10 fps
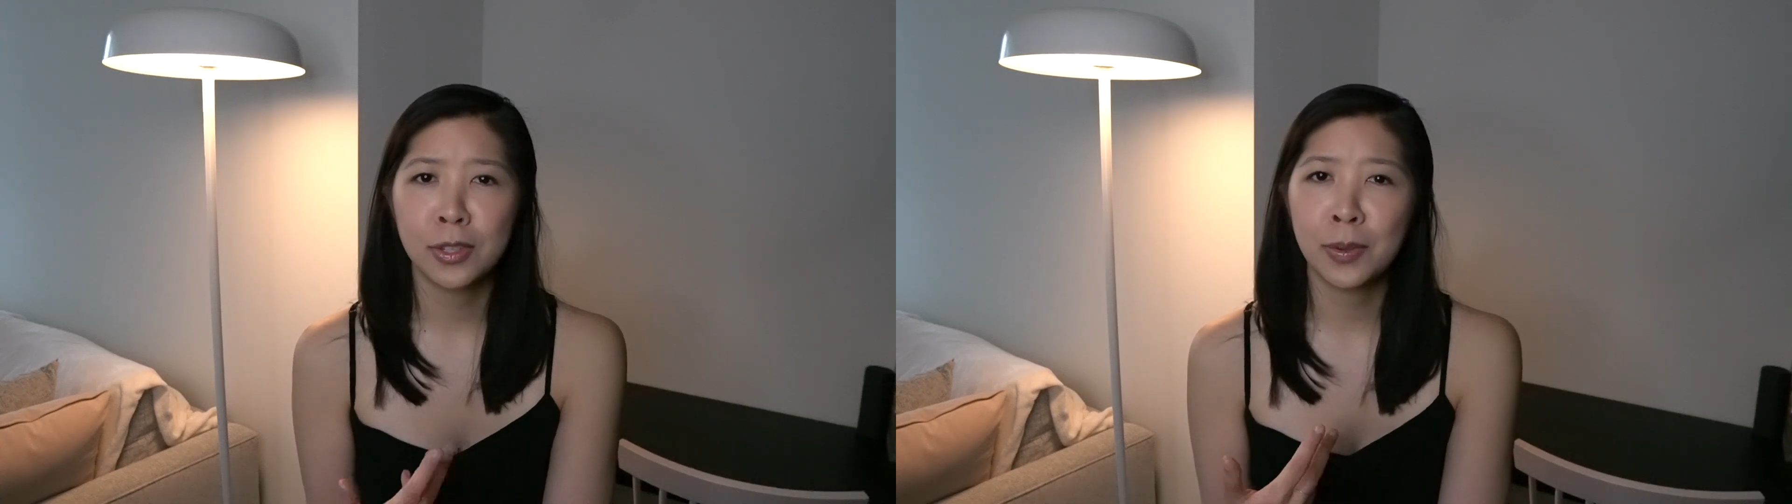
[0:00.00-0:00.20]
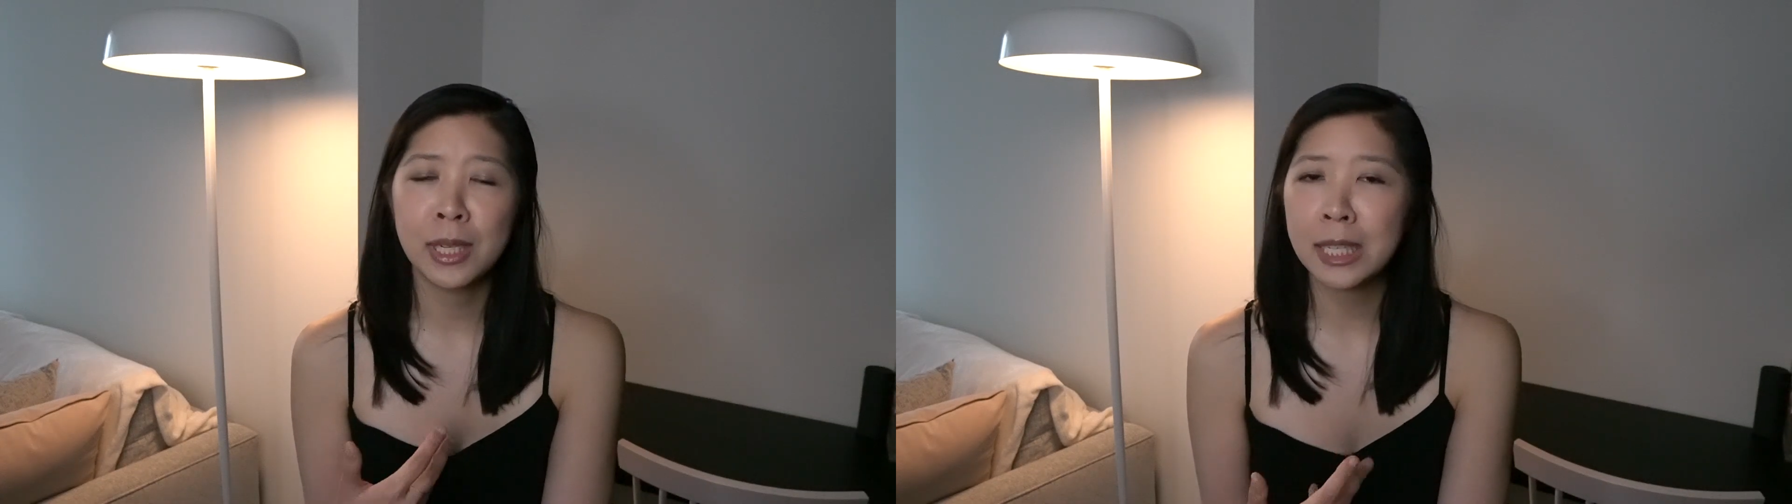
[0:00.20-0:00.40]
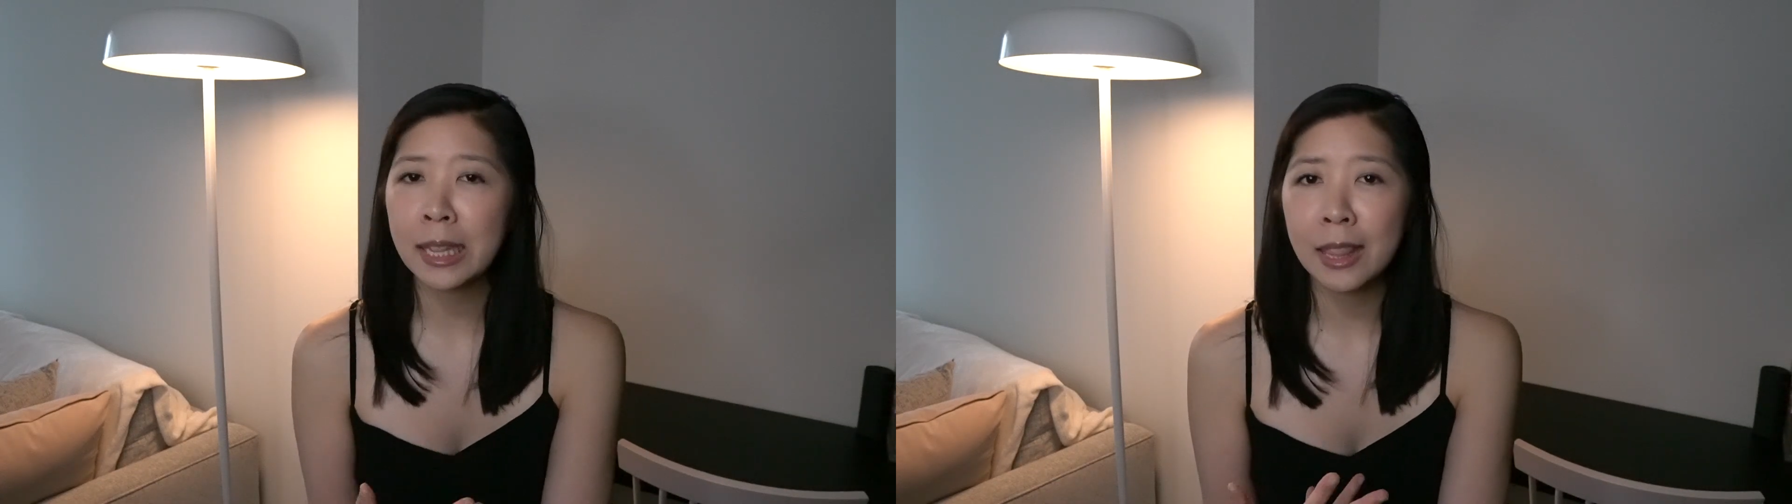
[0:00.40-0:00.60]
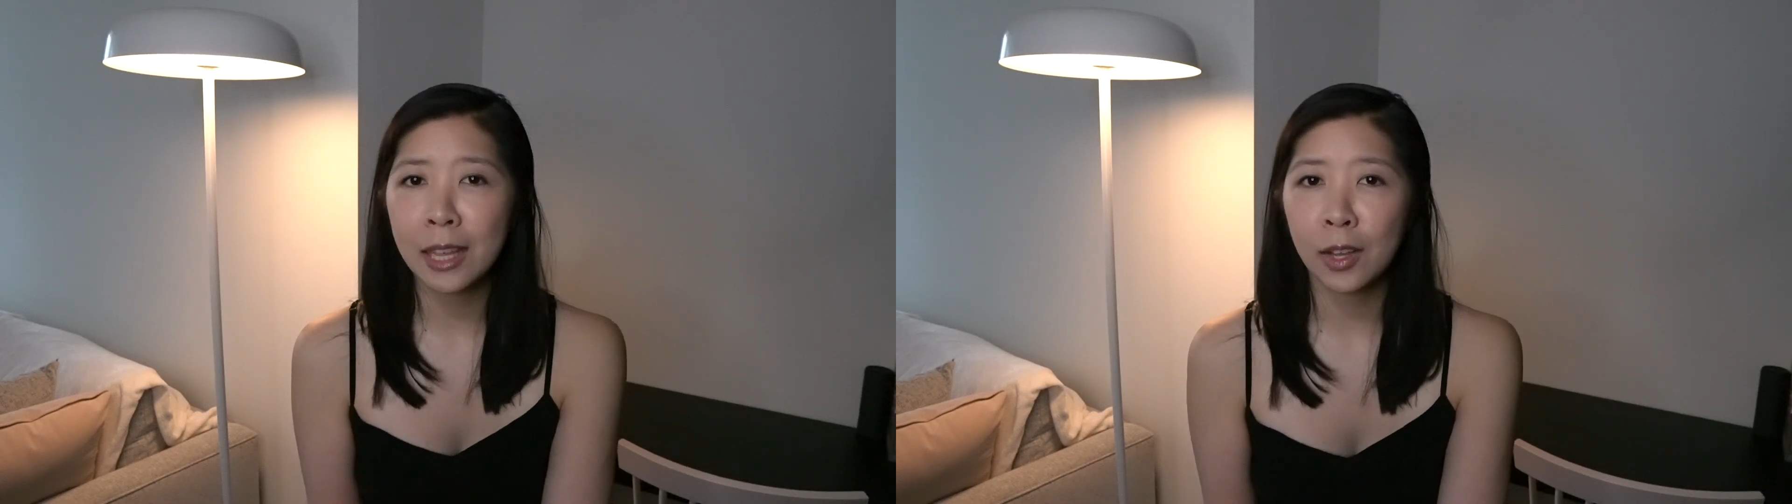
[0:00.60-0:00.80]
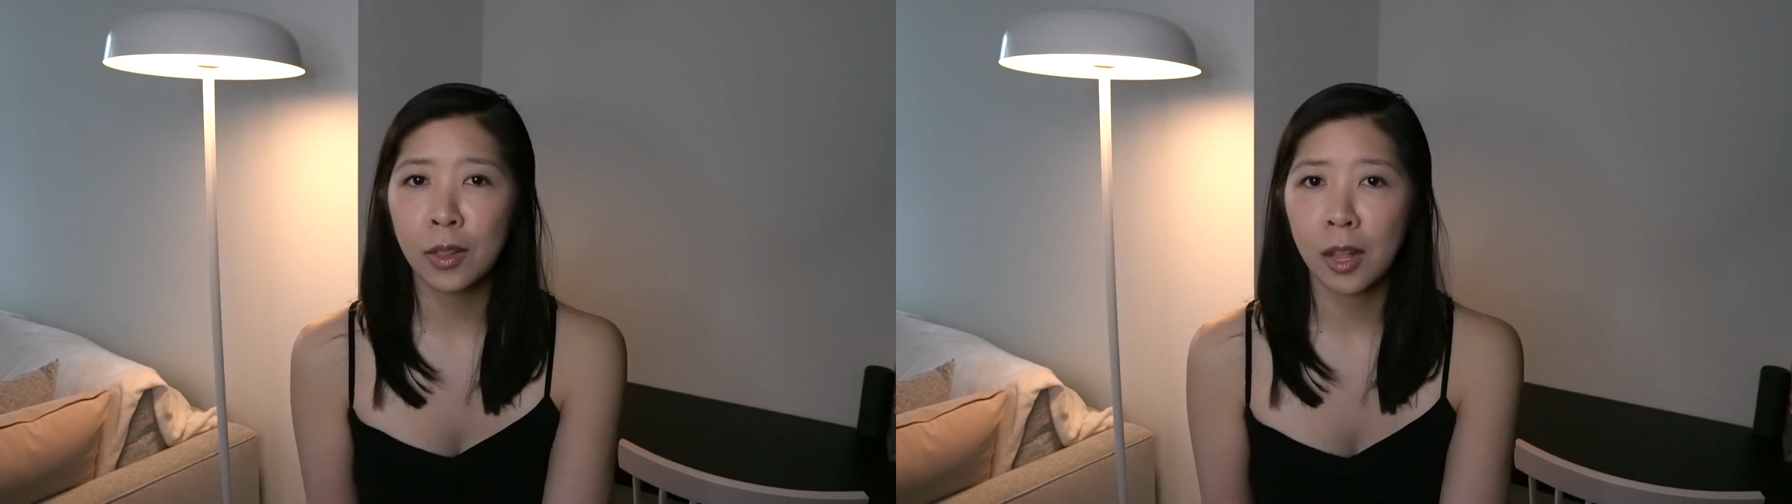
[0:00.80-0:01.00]
So I did
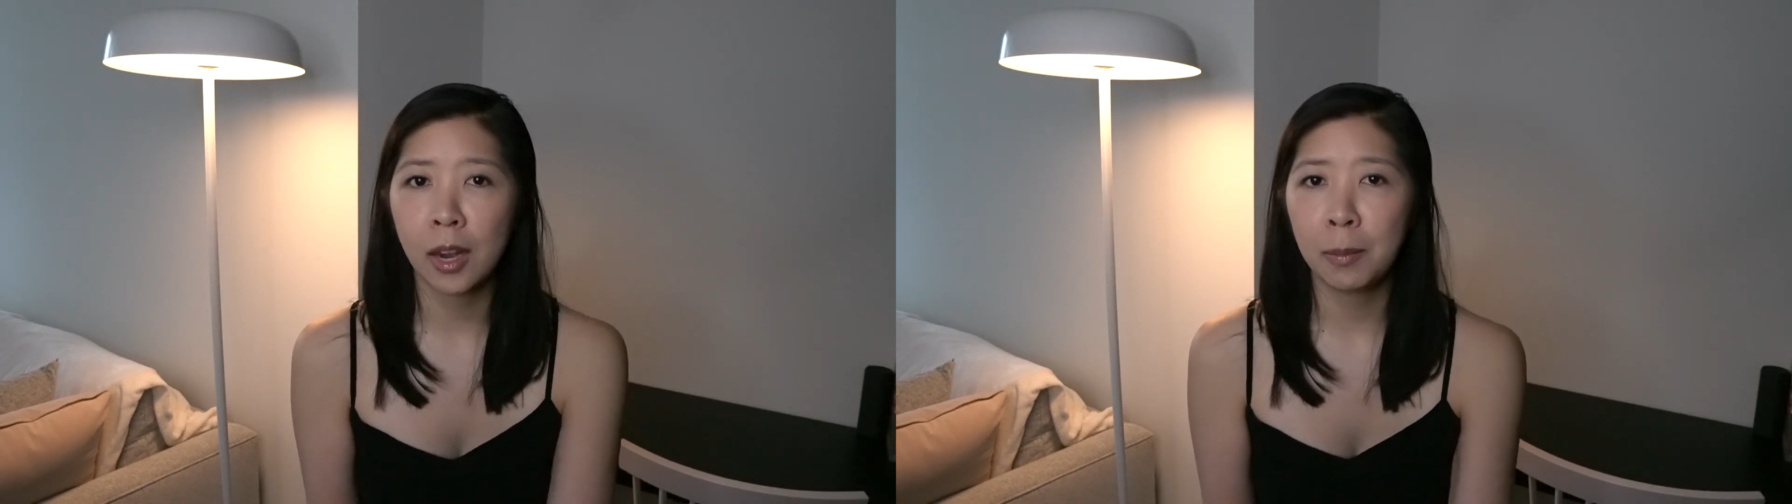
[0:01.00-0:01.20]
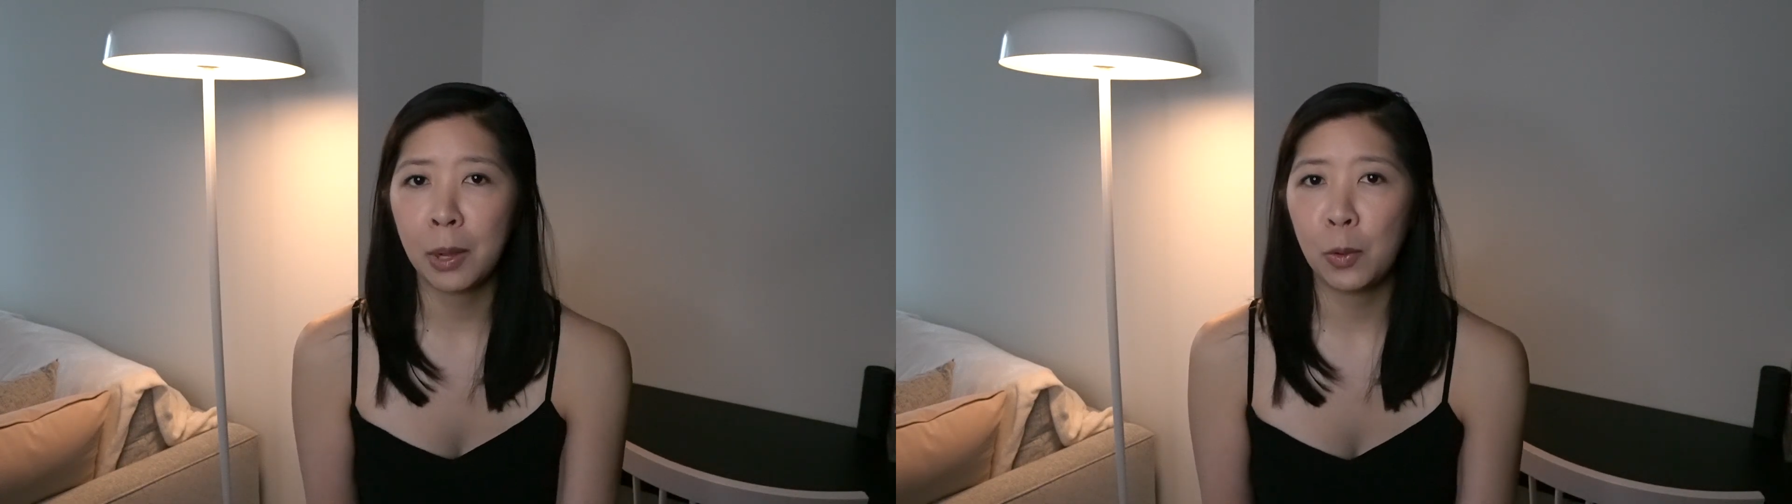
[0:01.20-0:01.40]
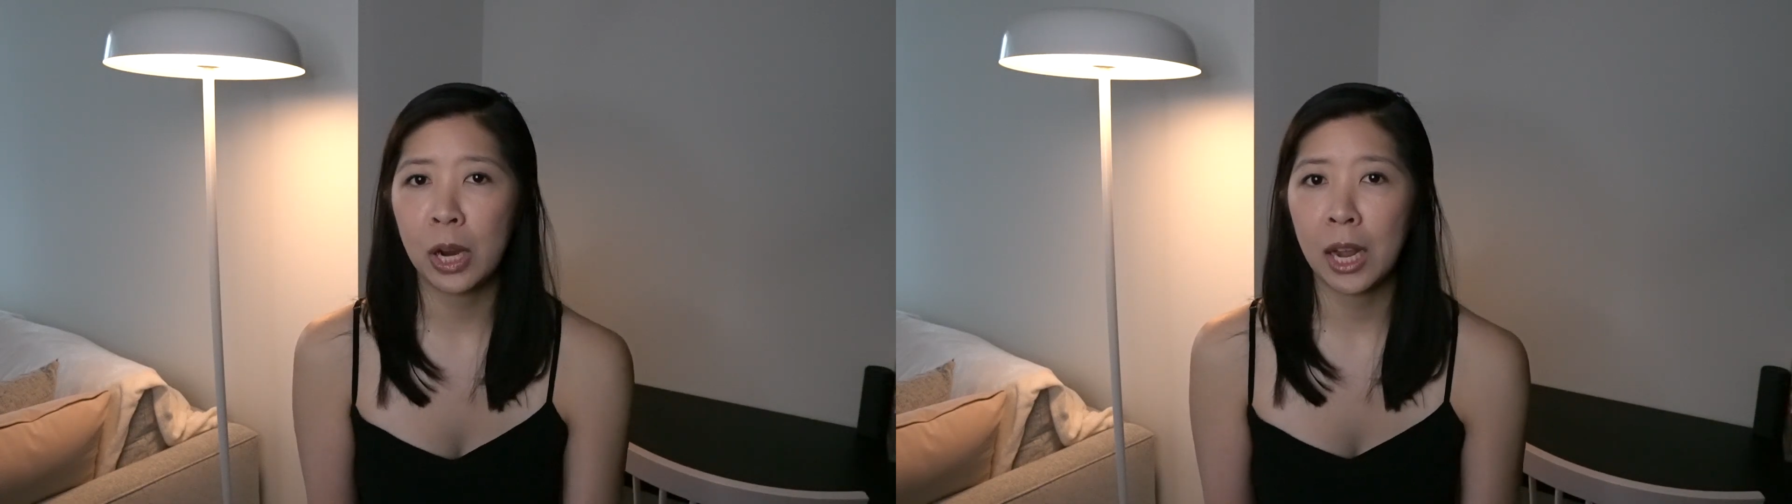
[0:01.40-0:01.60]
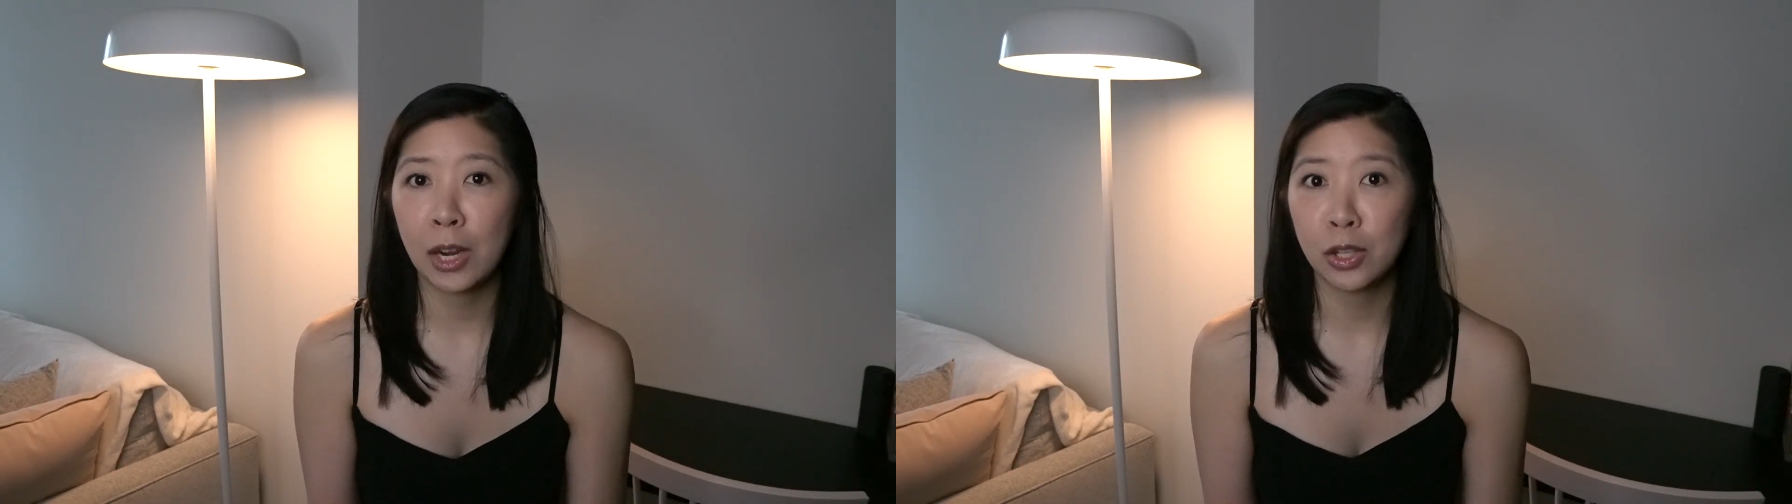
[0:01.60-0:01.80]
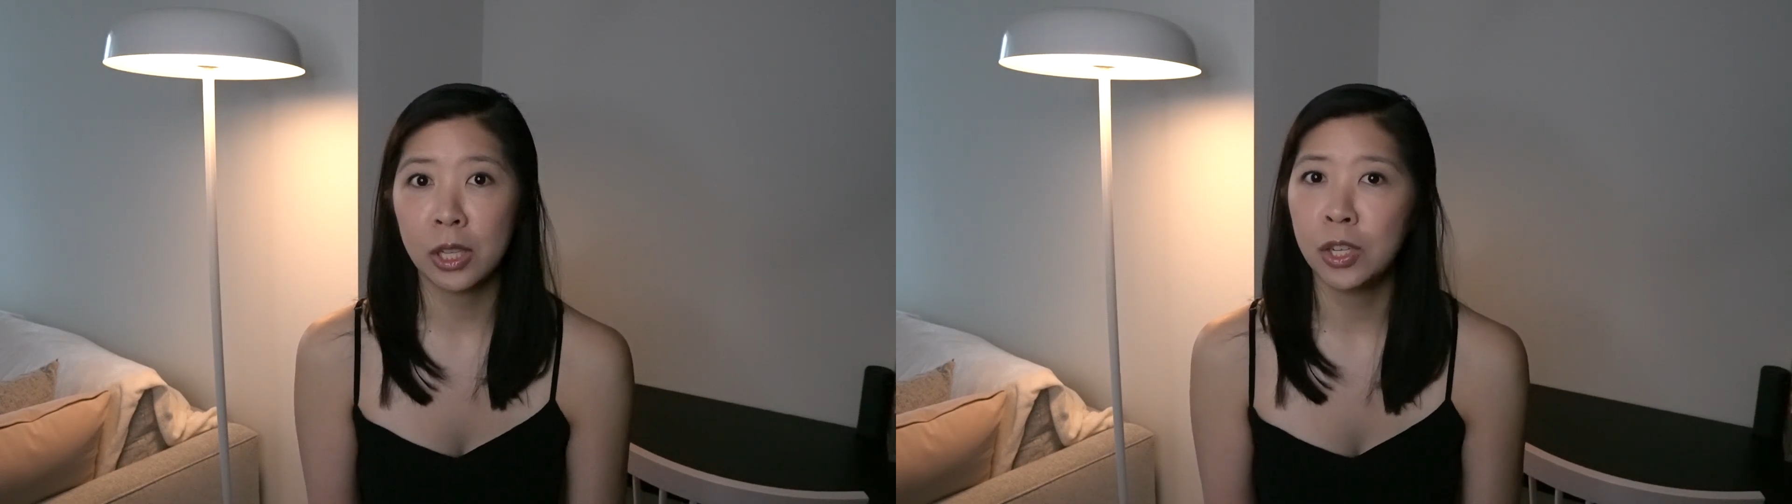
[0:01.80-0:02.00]
think a lot about what I
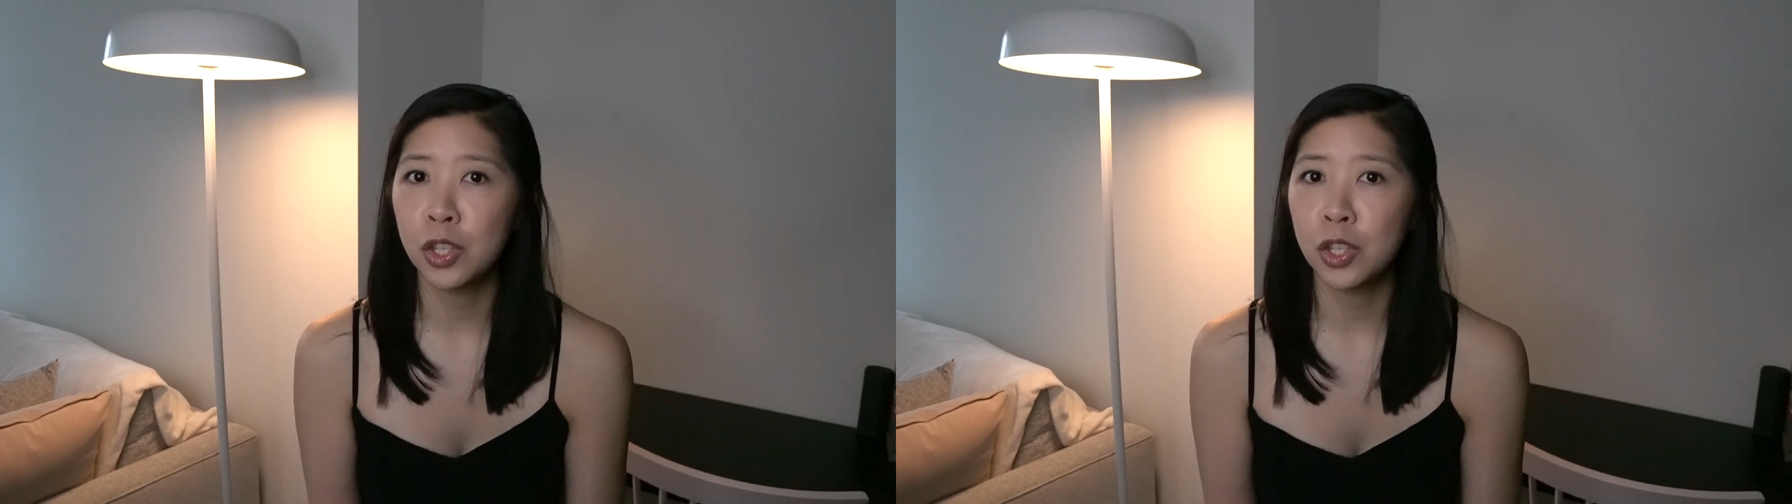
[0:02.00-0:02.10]
actually